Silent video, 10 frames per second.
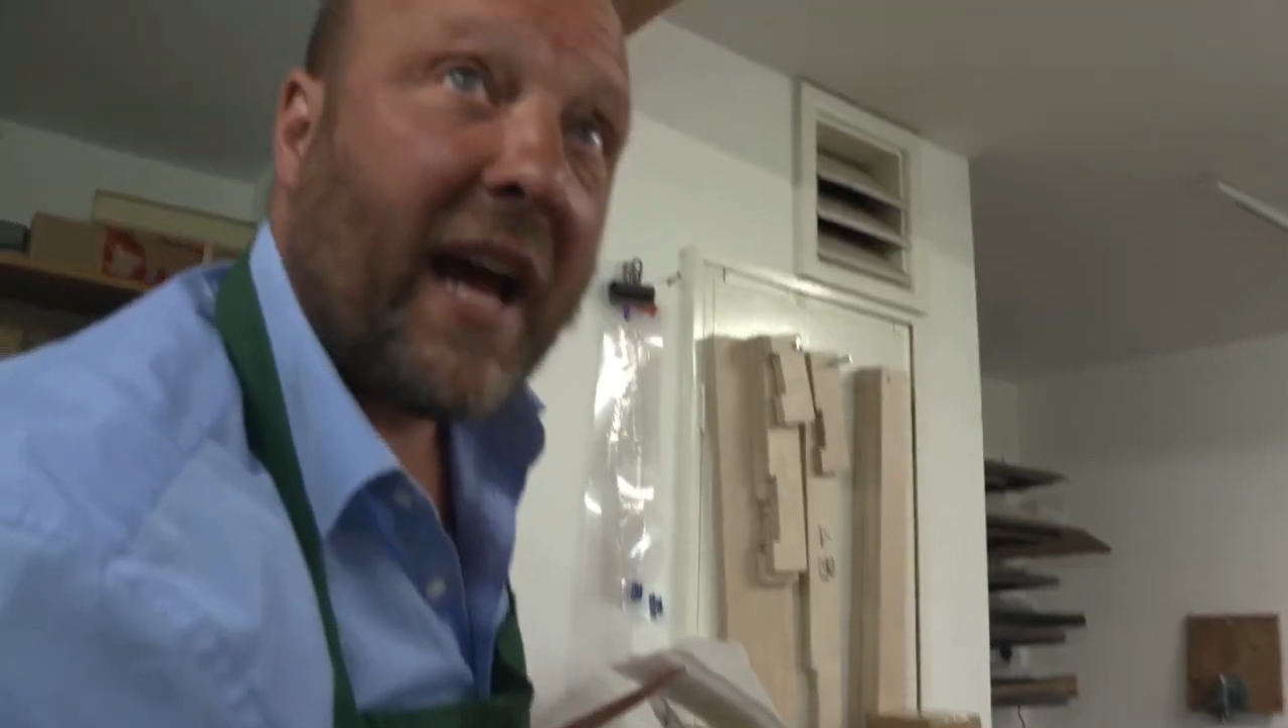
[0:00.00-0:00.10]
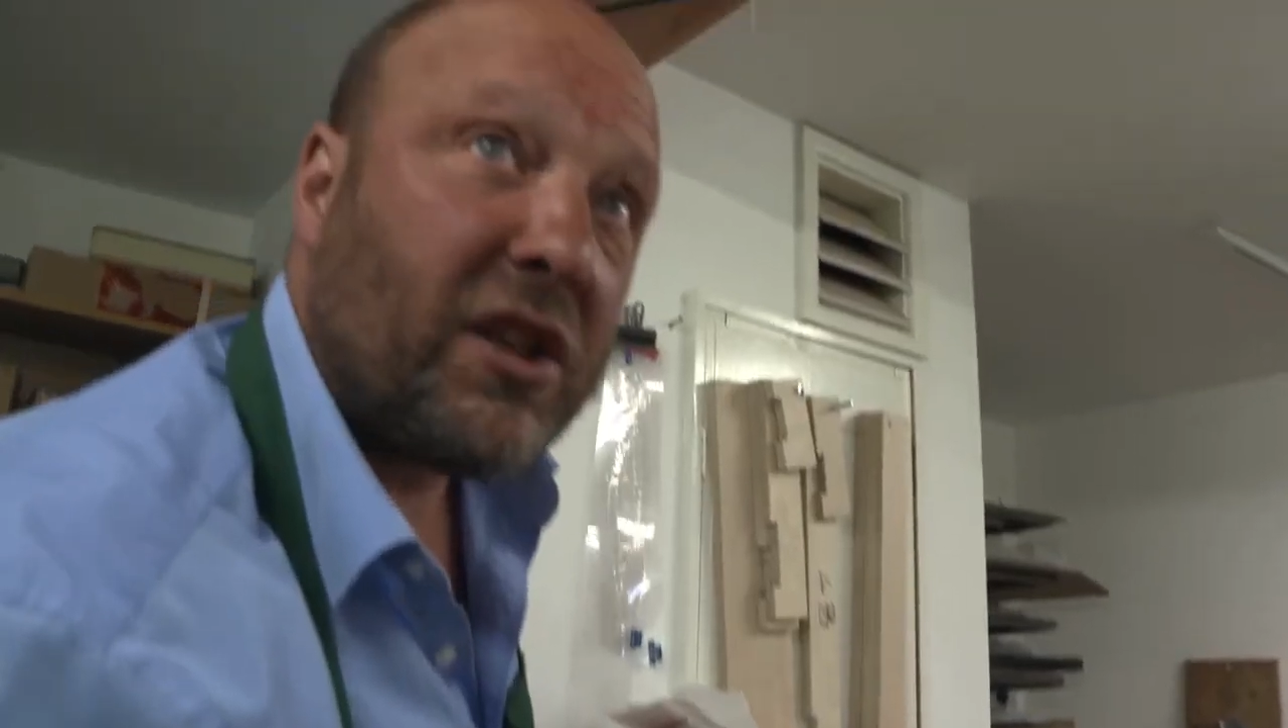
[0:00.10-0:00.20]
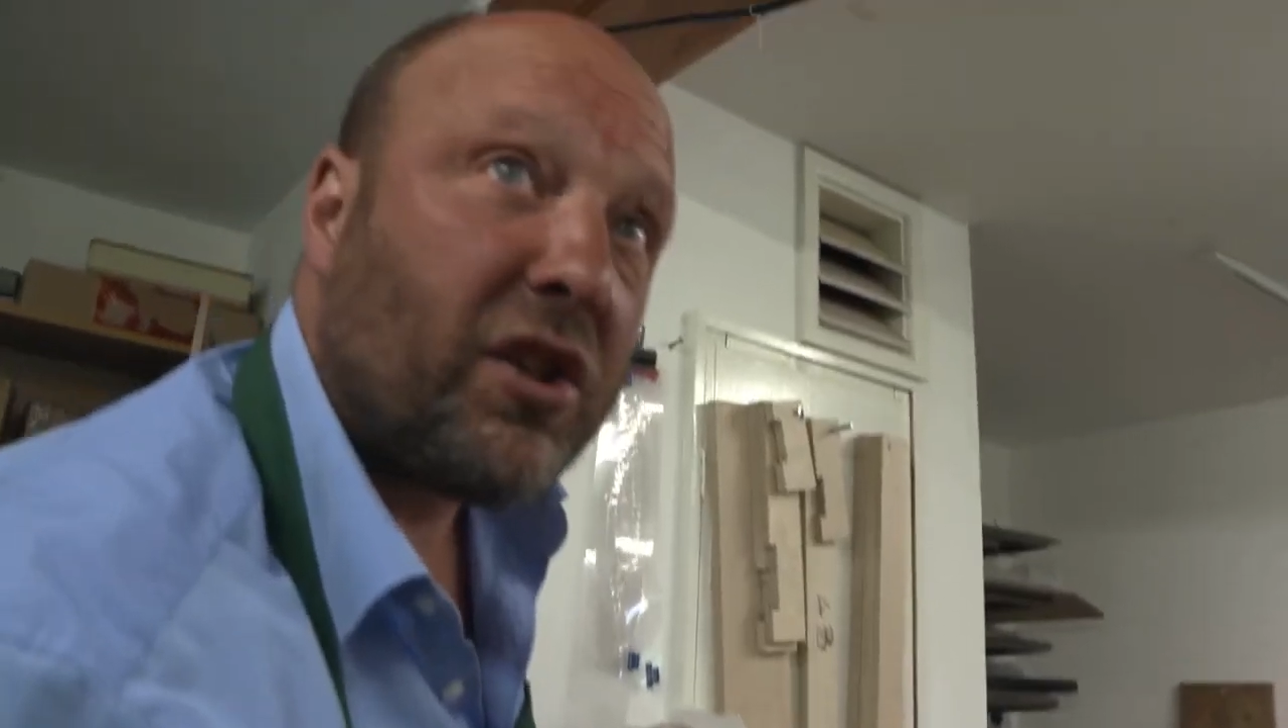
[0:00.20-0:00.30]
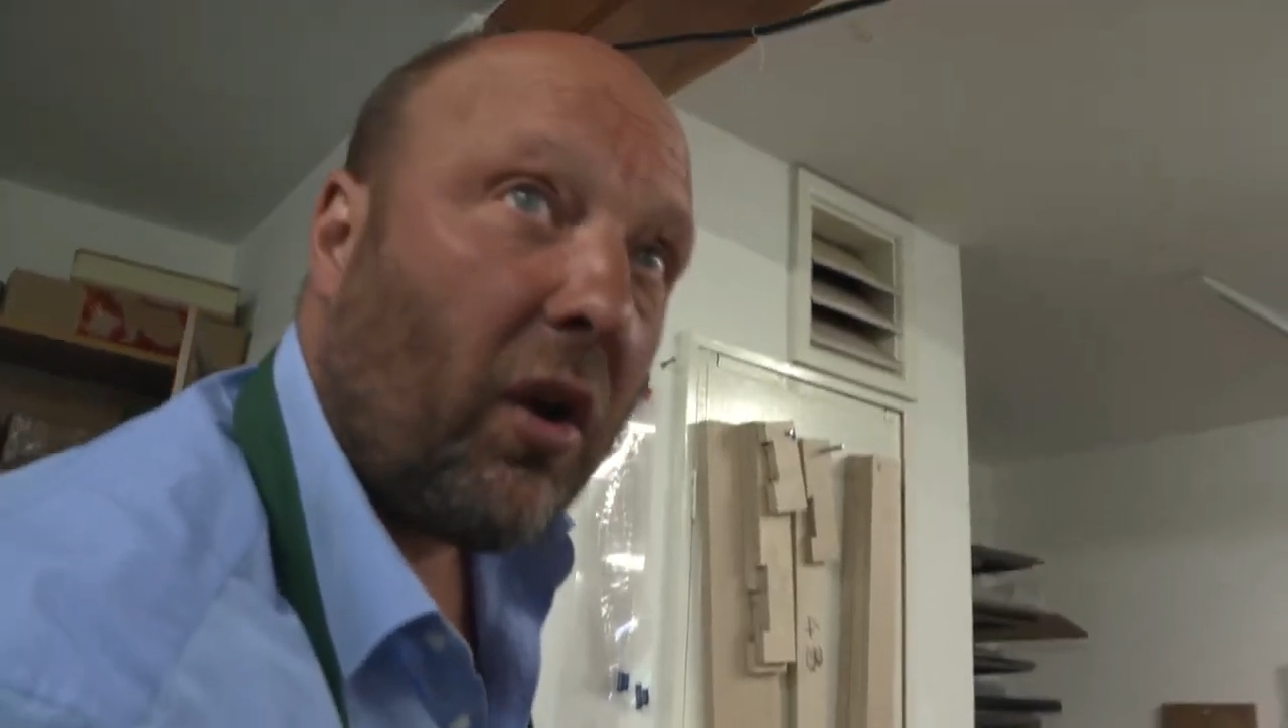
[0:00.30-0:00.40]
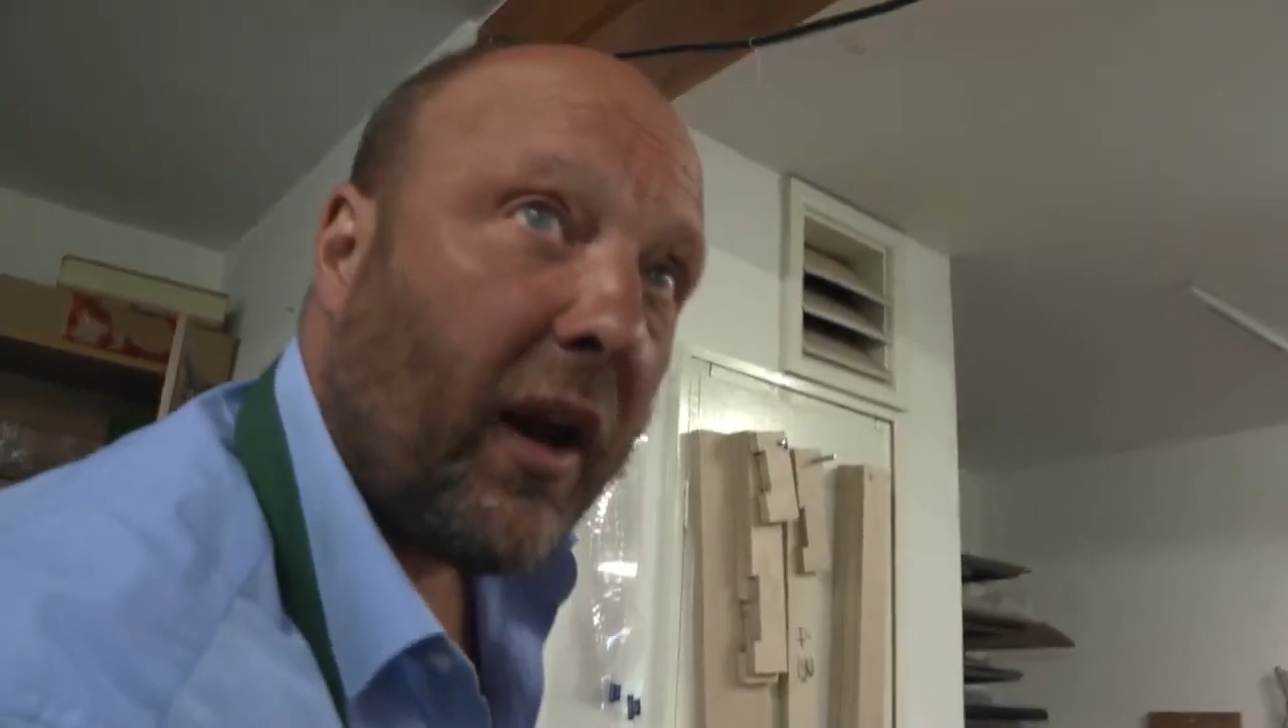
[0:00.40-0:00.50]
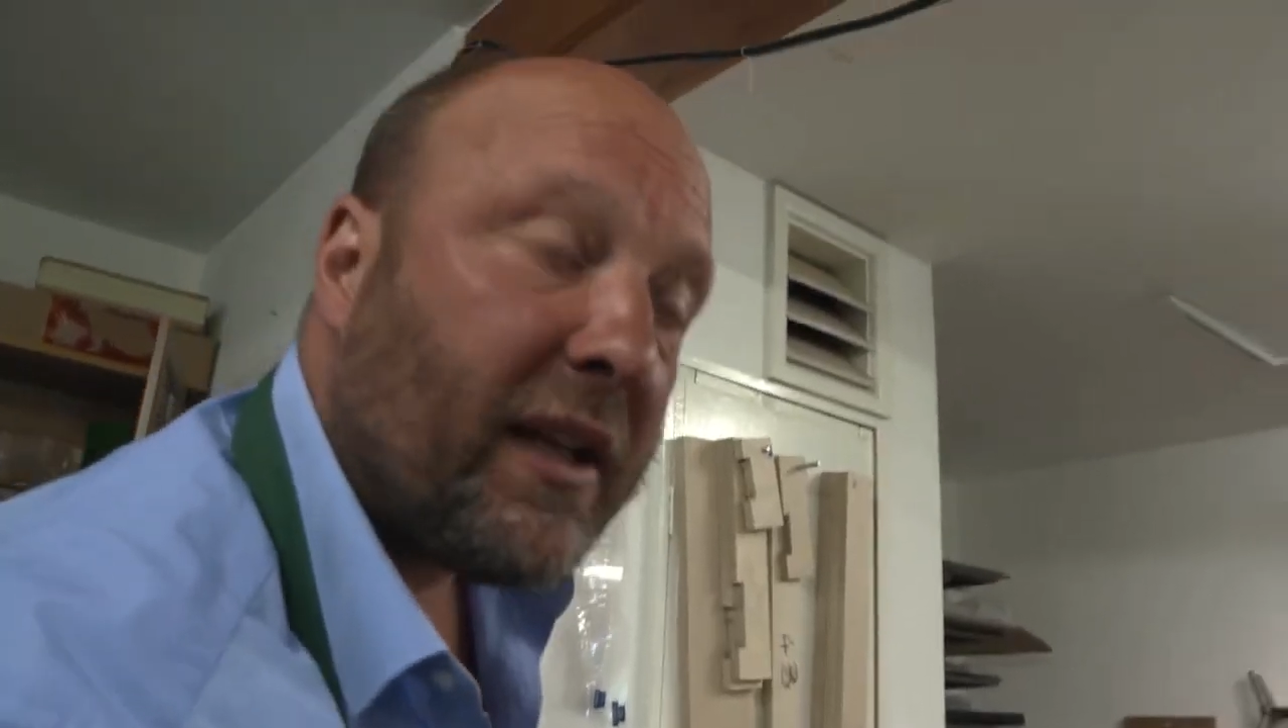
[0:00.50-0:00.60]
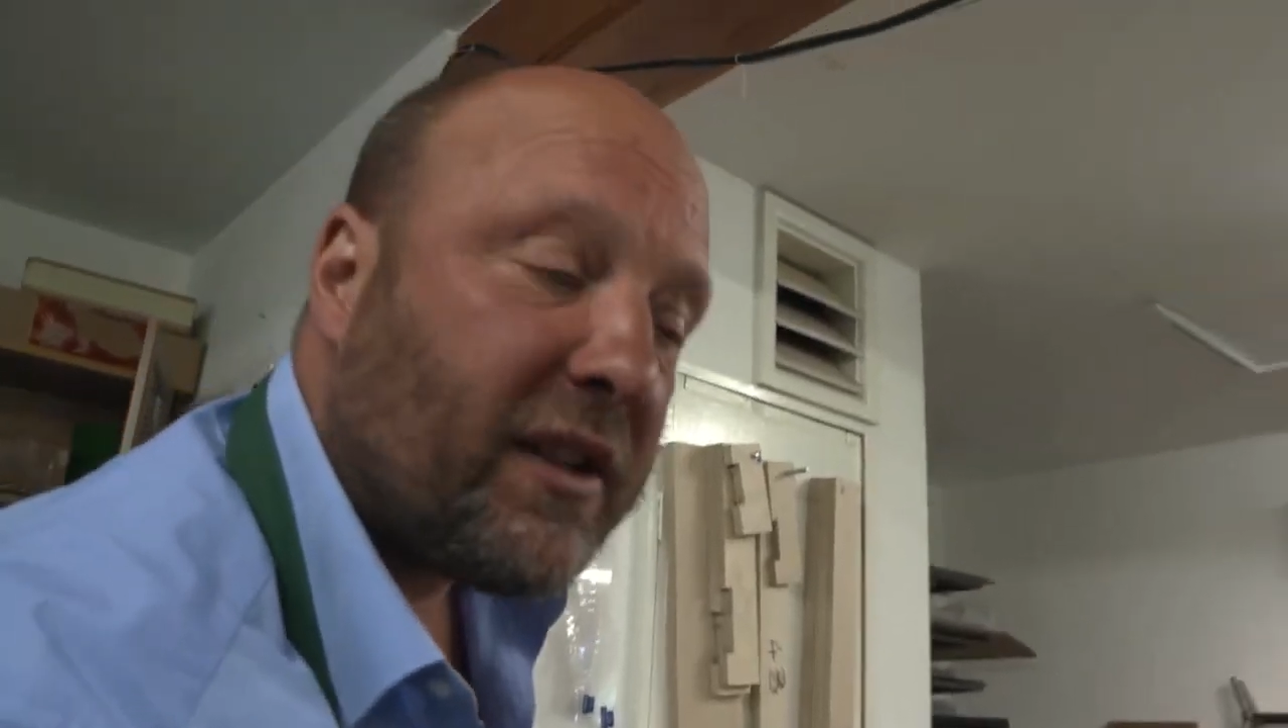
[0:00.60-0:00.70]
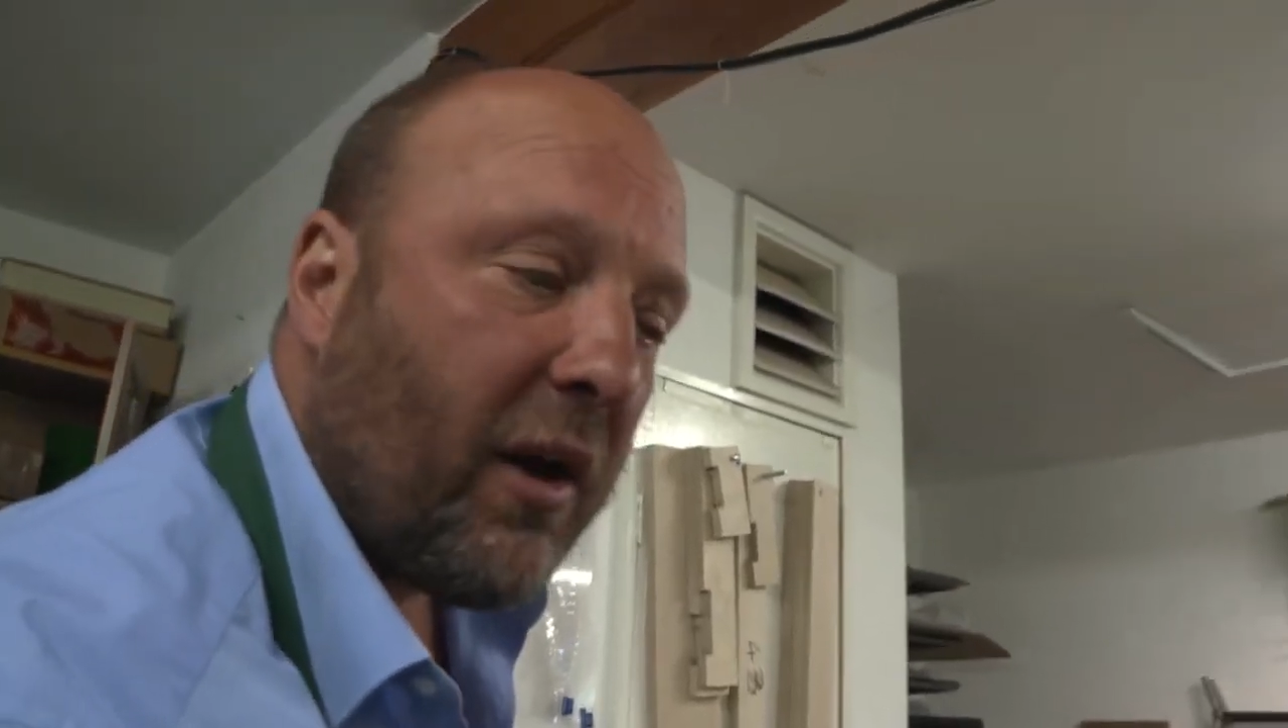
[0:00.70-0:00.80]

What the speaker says: tension on it,